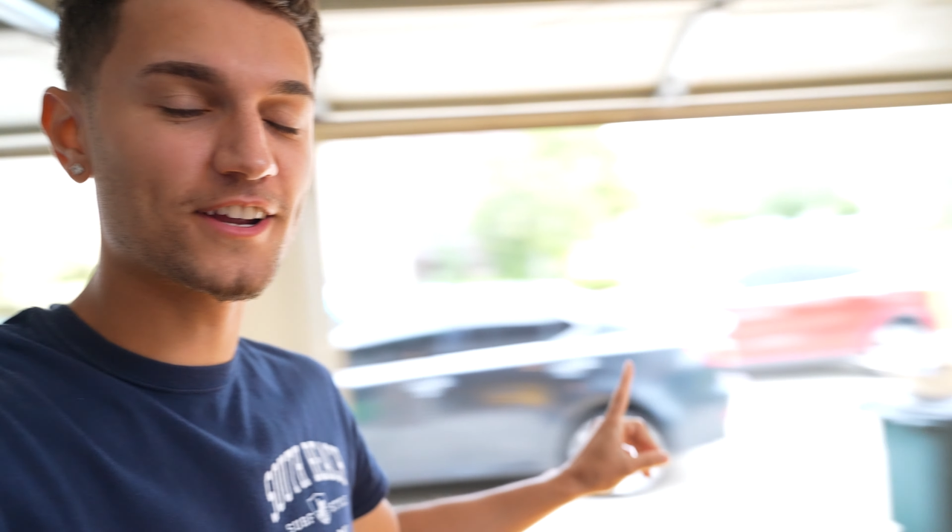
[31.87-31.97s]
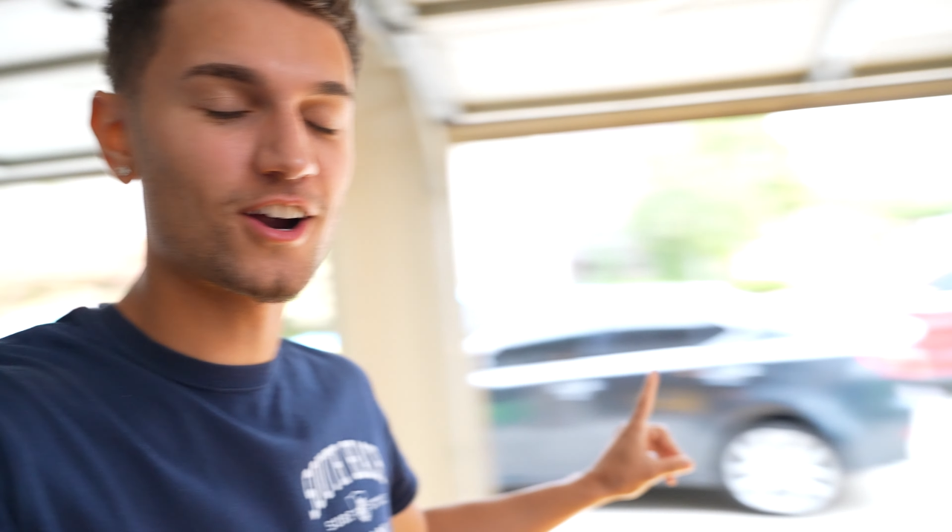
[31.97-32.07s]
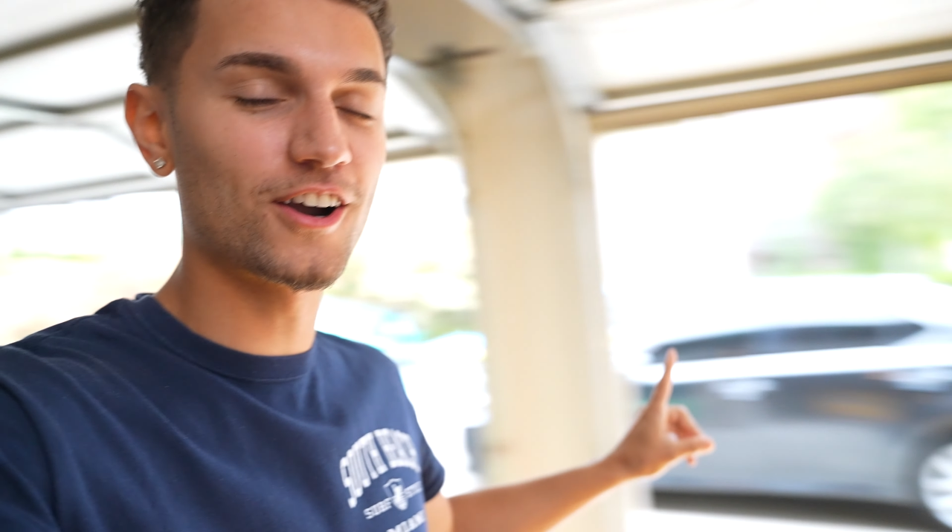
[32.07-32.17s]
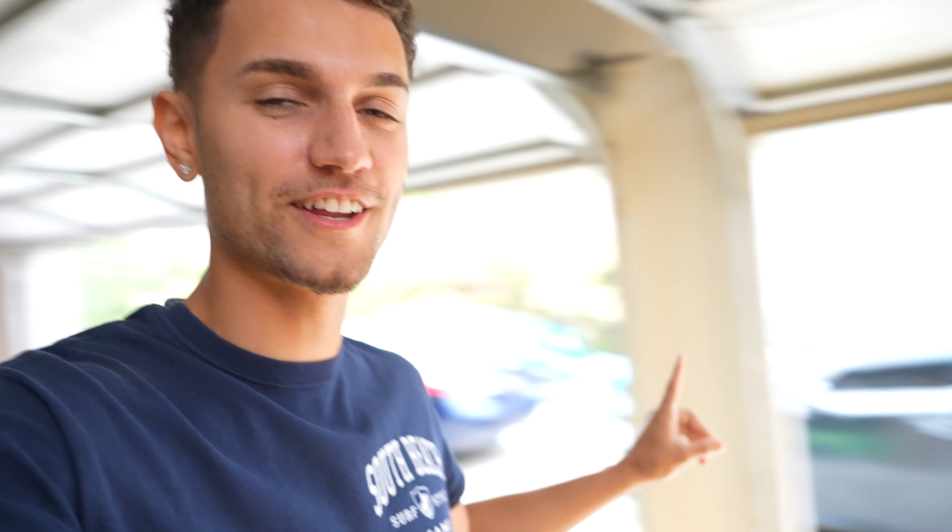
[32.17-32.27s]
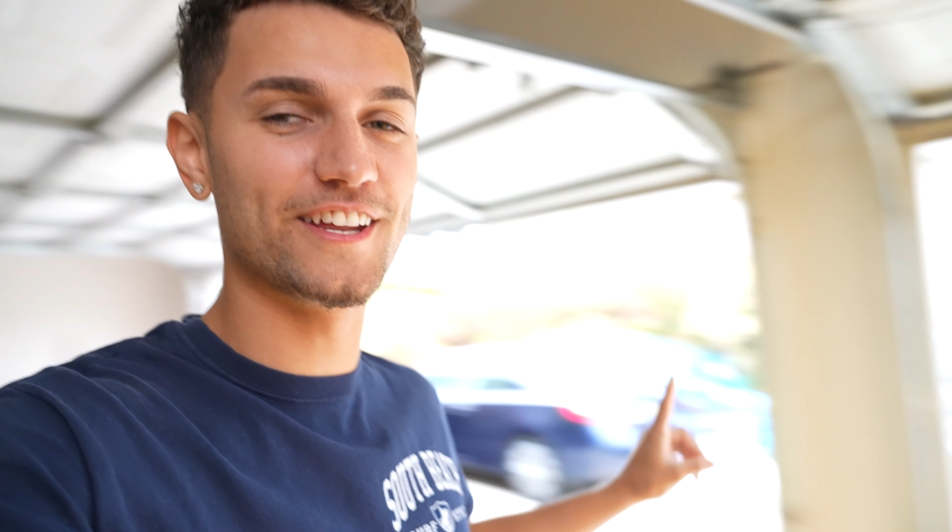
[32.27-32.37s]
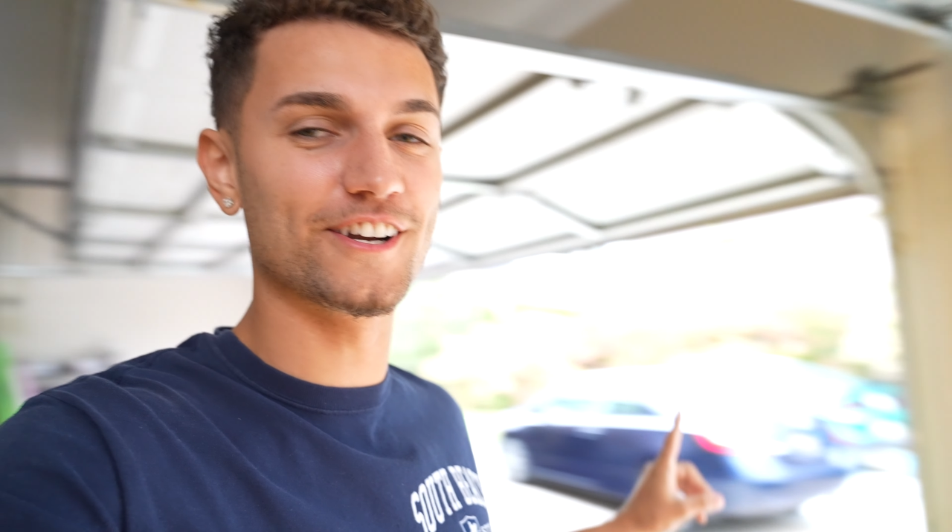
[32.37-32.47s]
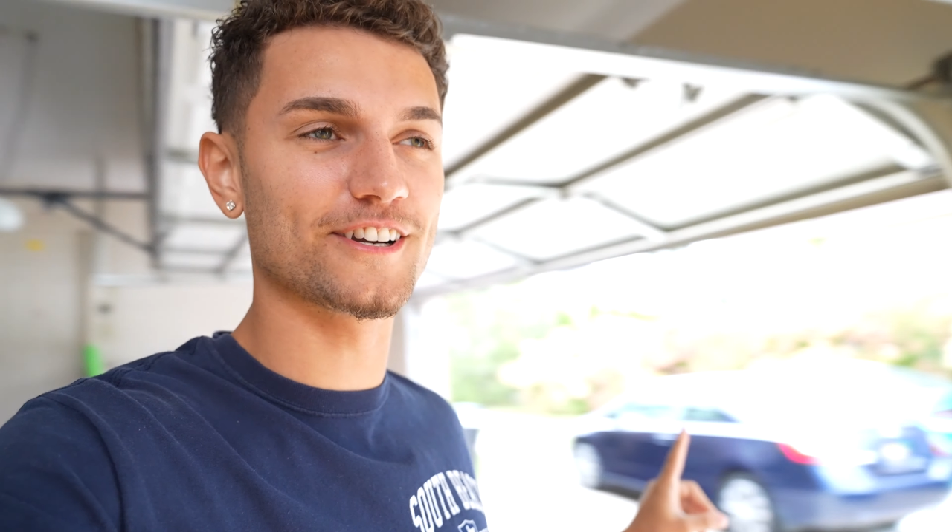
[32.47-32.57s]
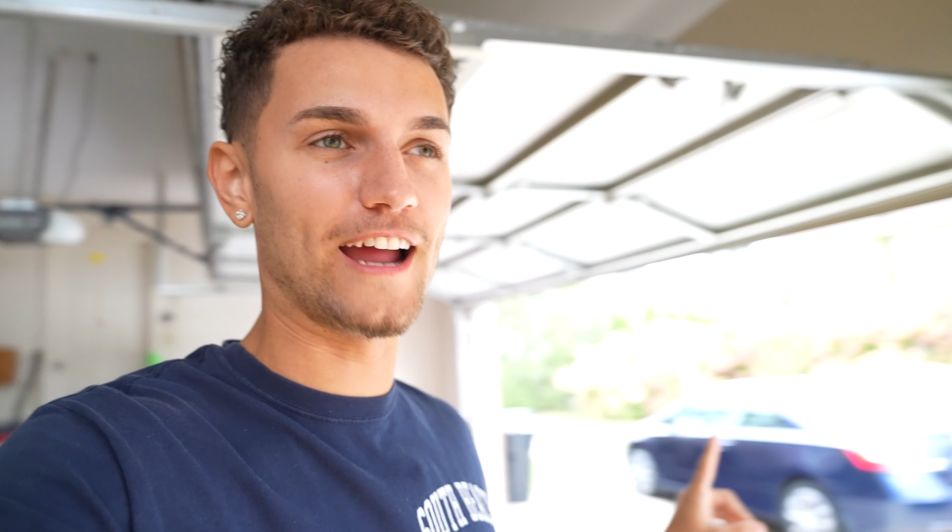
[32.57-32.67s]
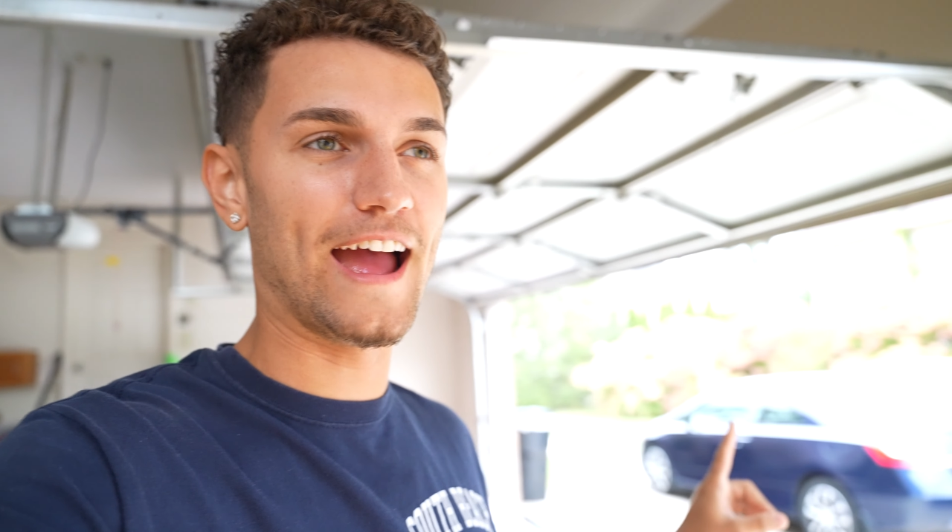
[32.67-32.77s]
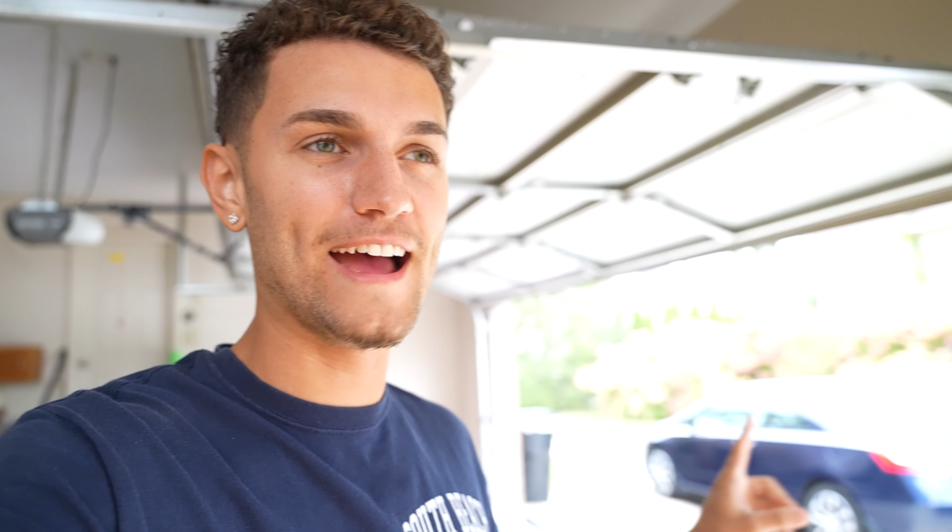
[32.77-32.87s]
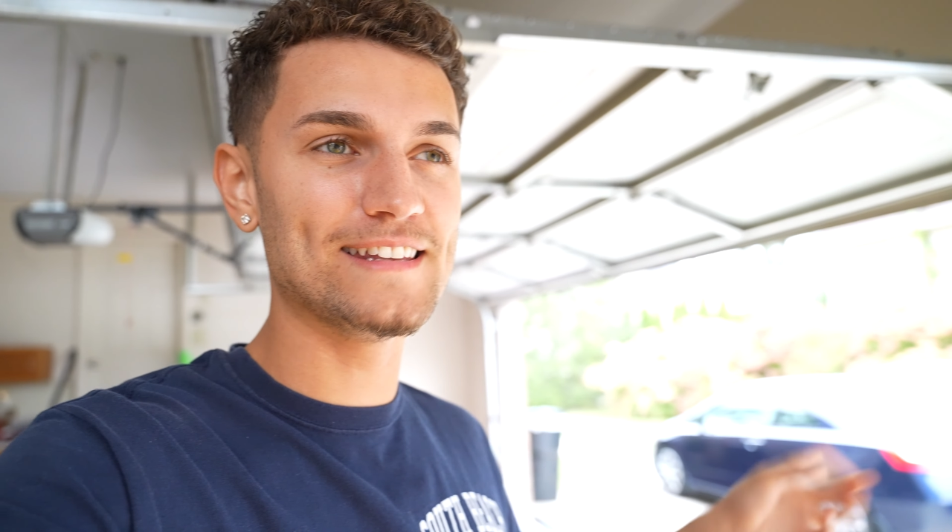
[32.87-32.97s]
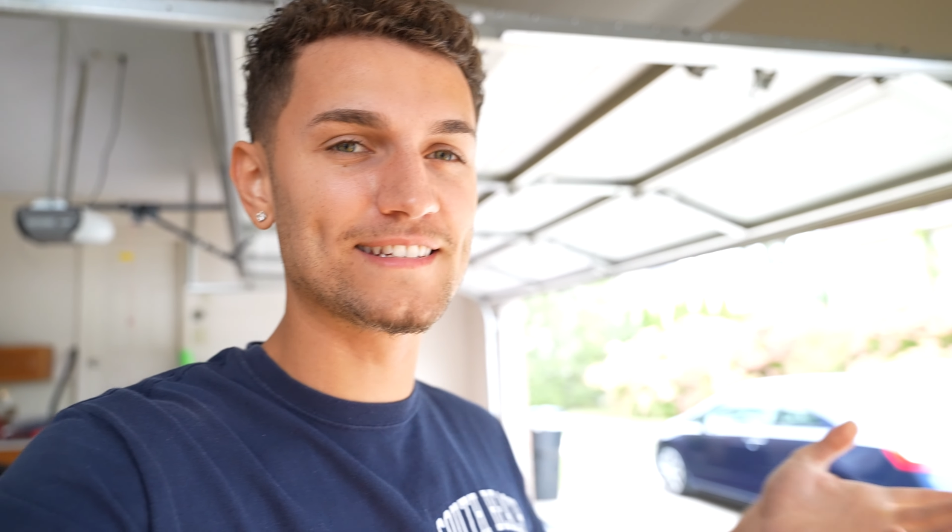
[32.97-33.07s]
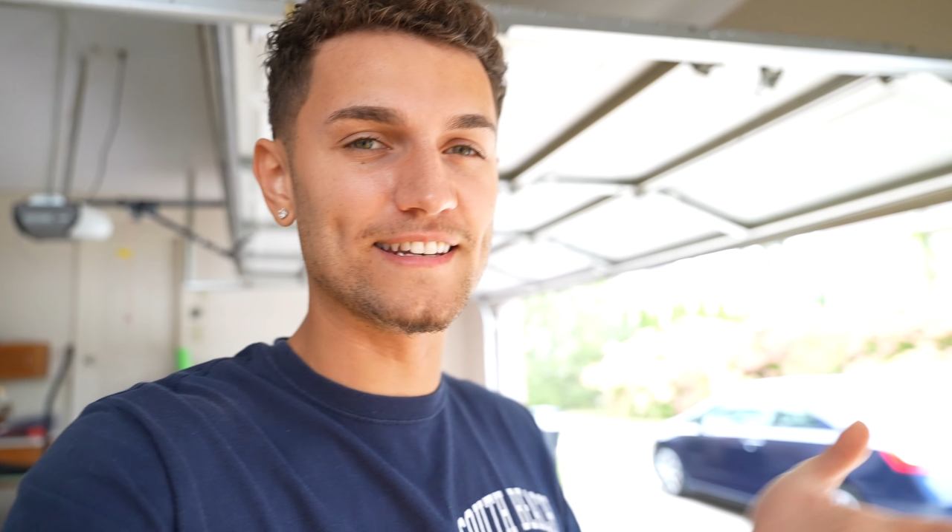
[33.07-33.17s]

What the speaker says: car here has